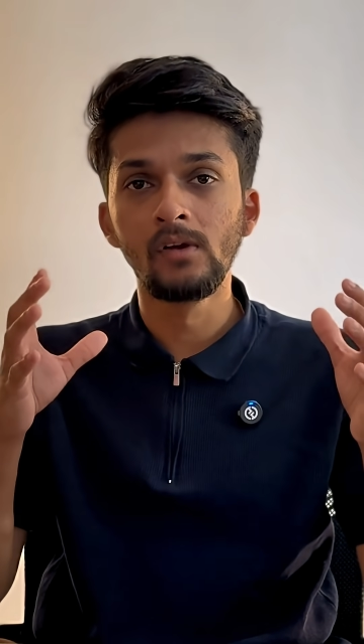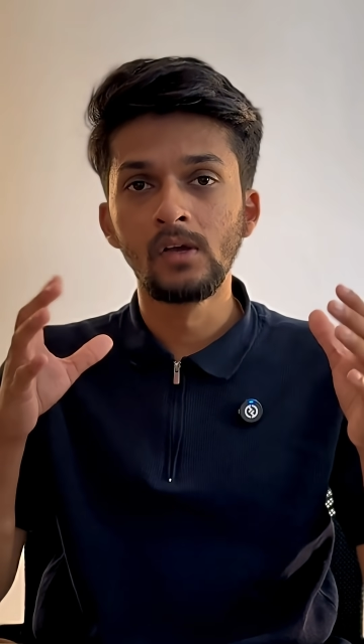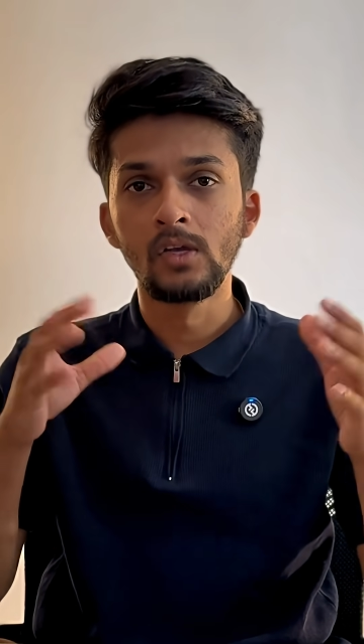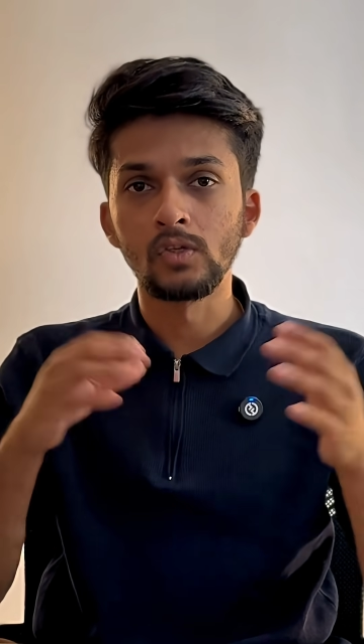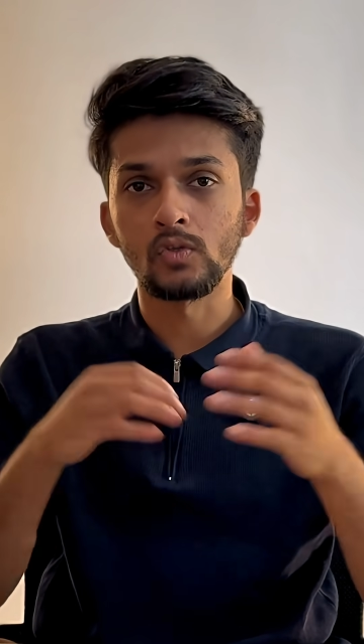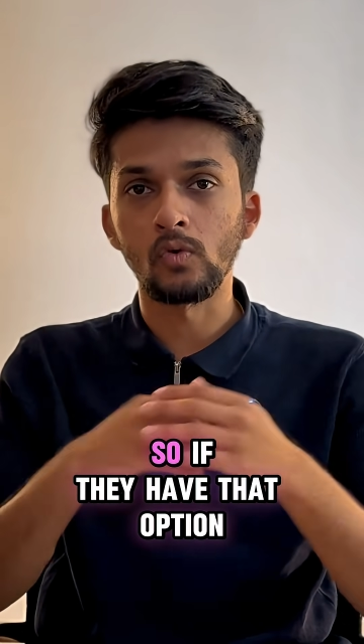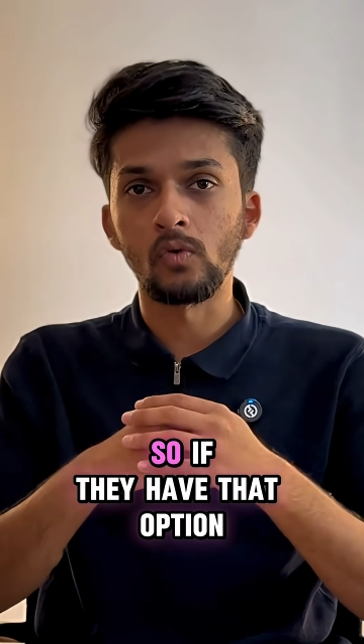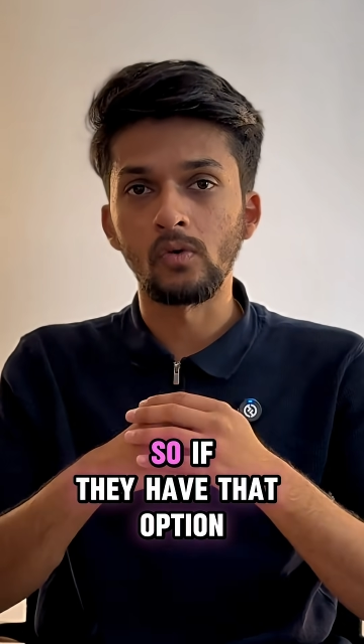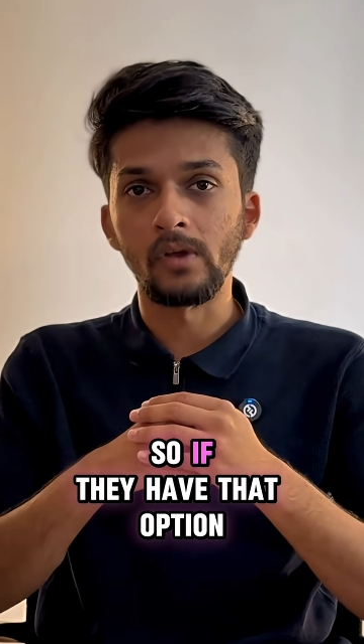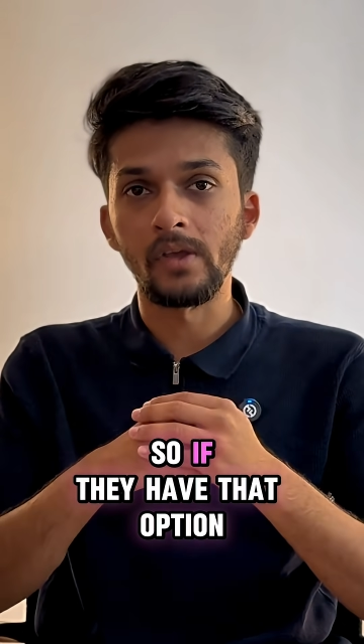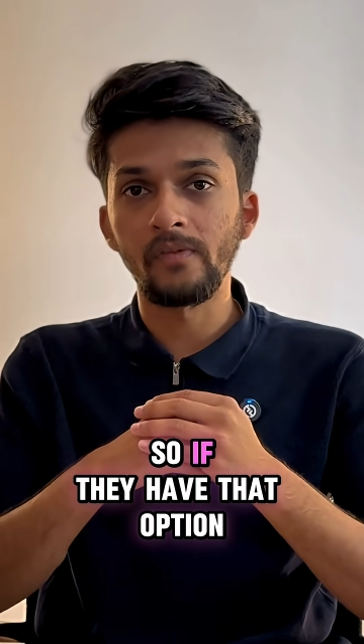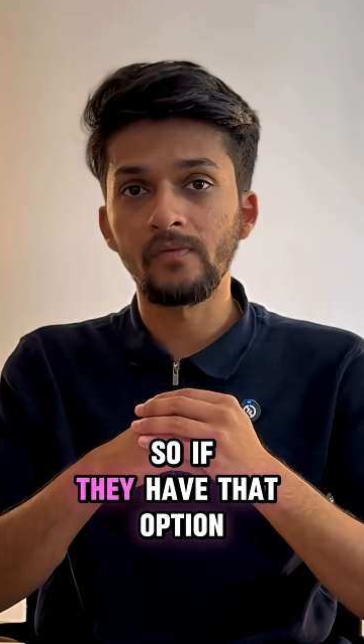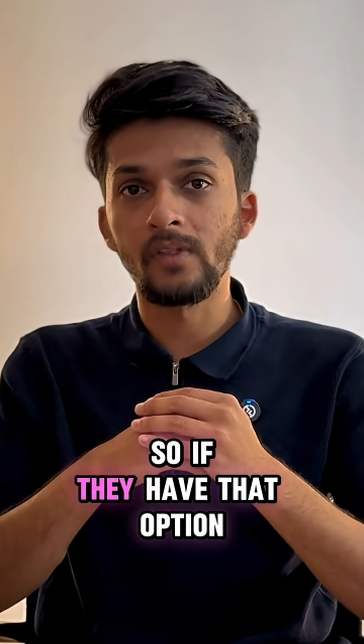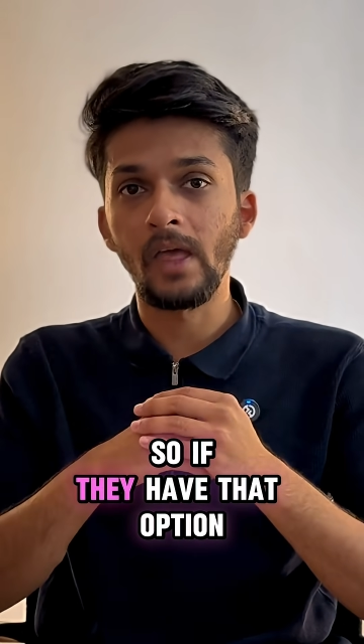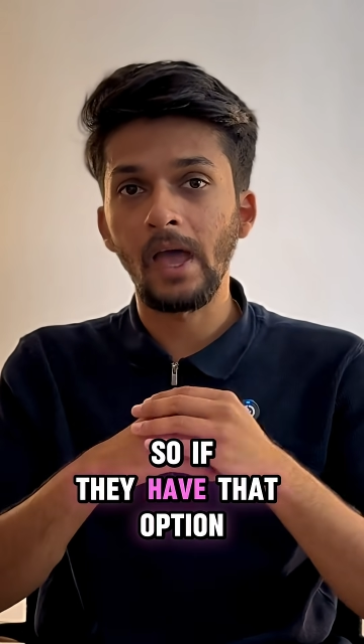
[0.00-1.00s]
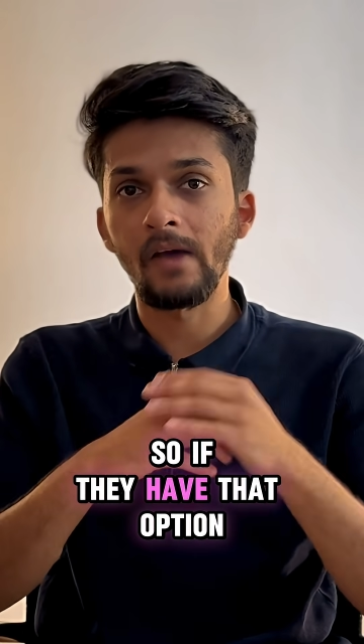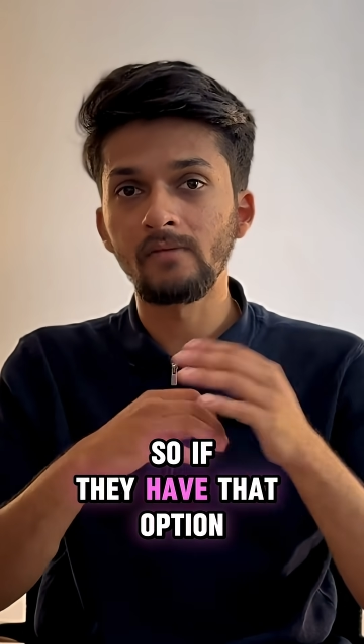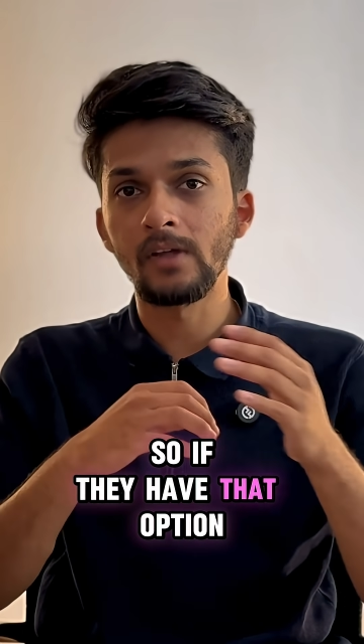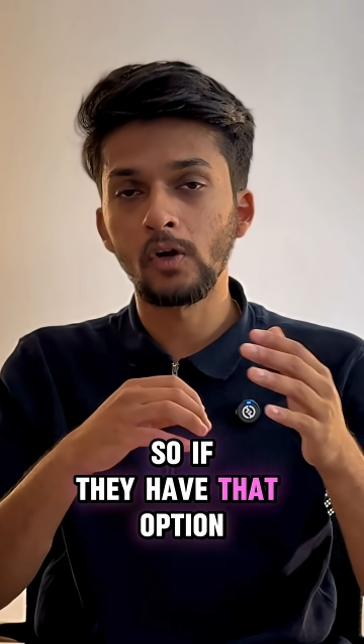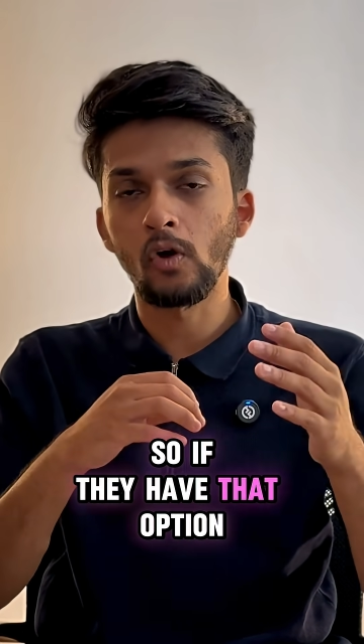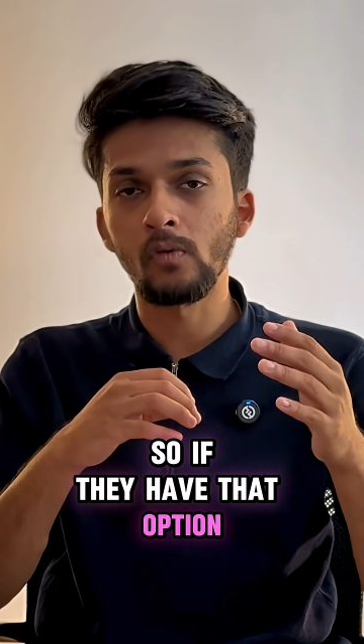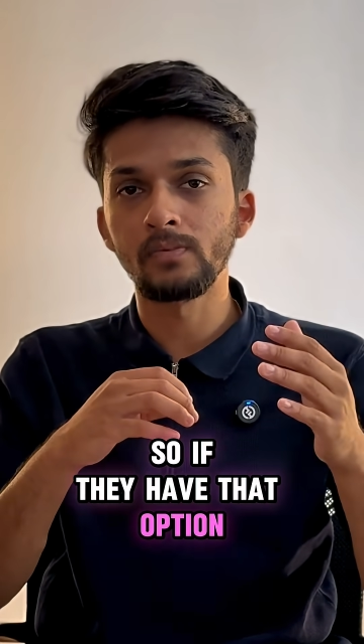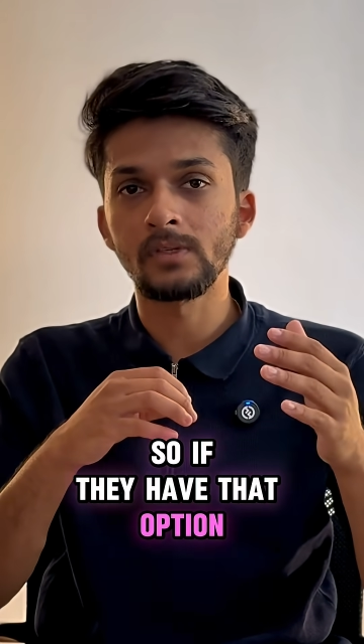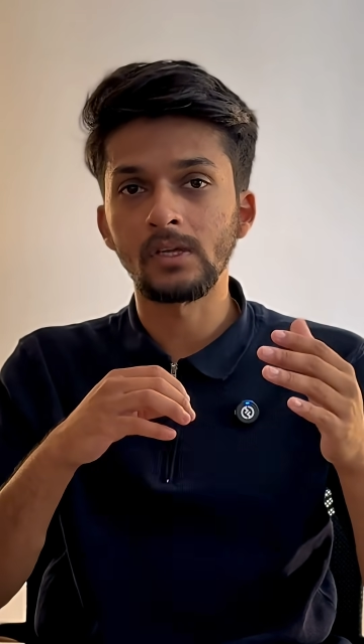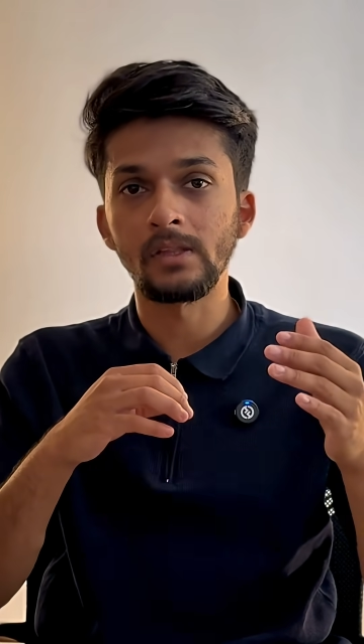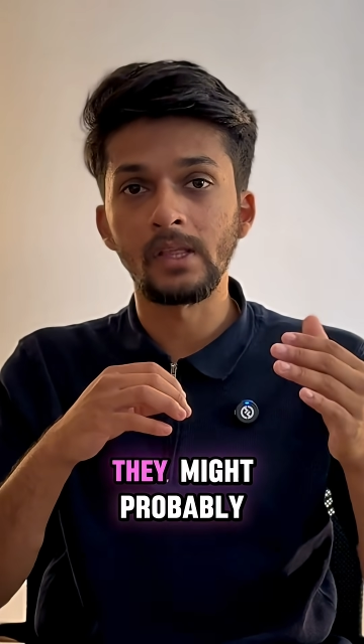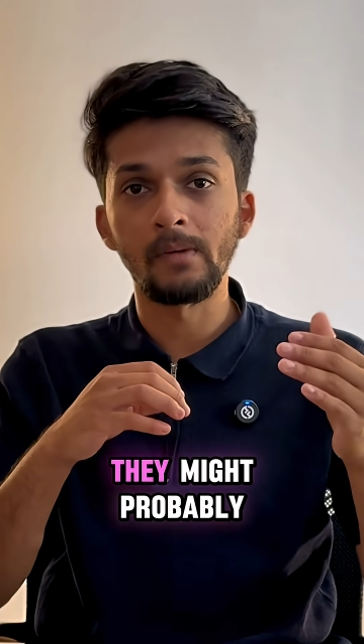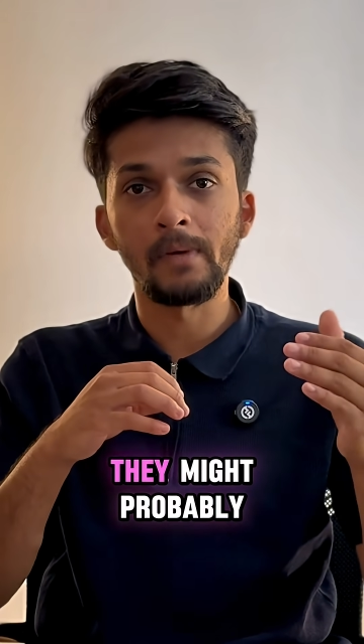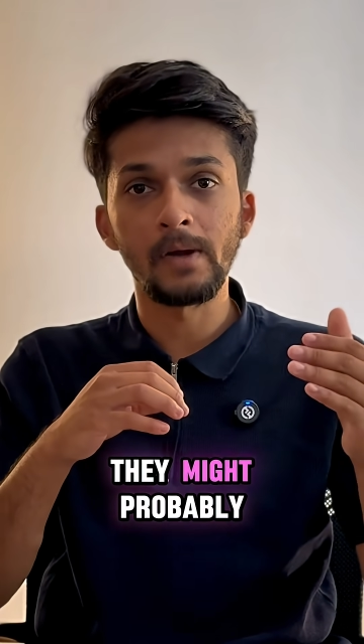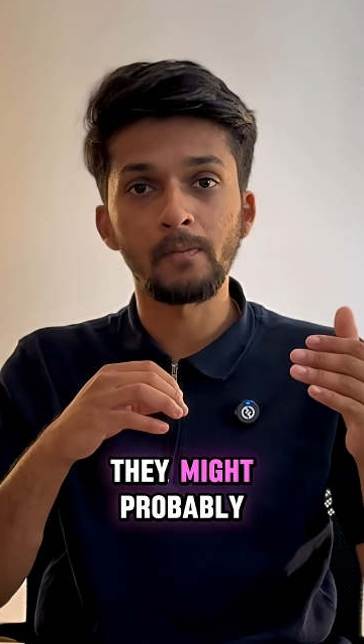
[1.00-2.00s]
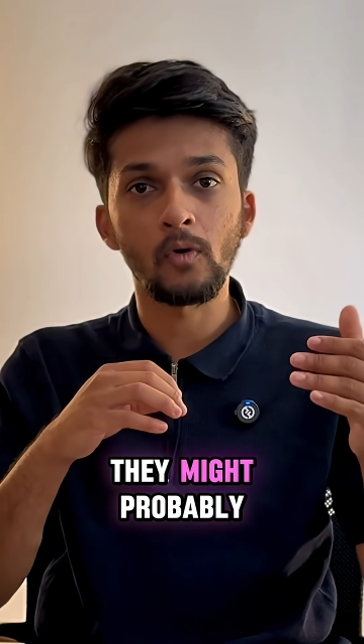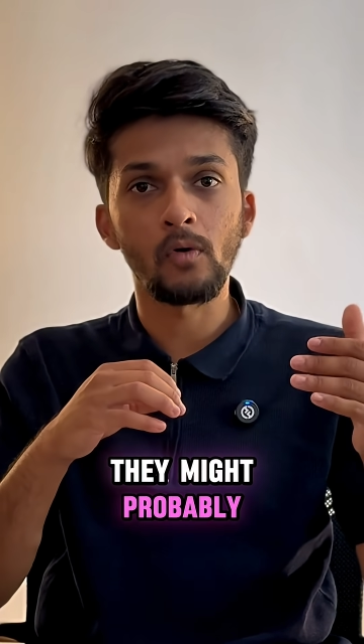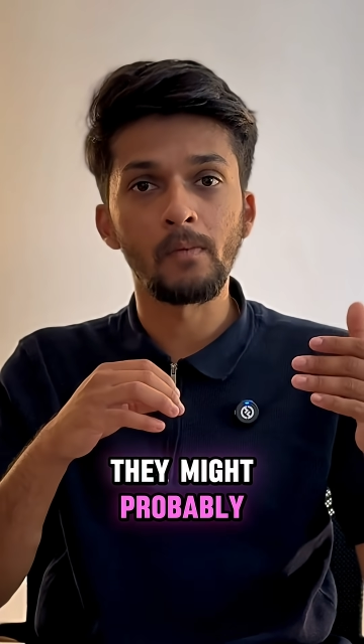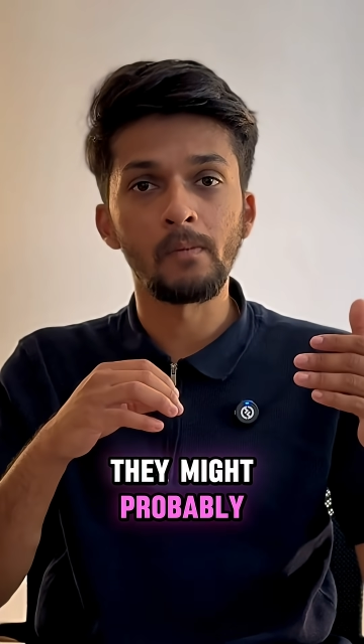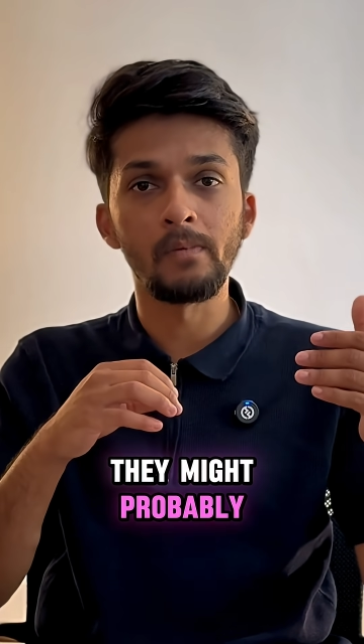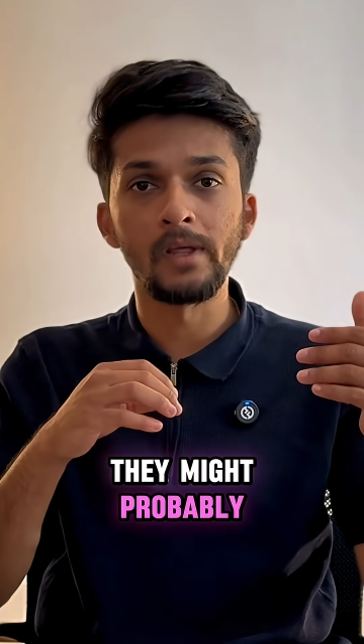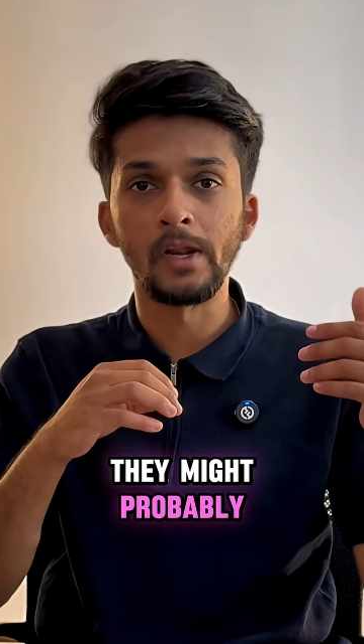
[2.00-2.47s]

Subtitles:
so if they have that option, they might probably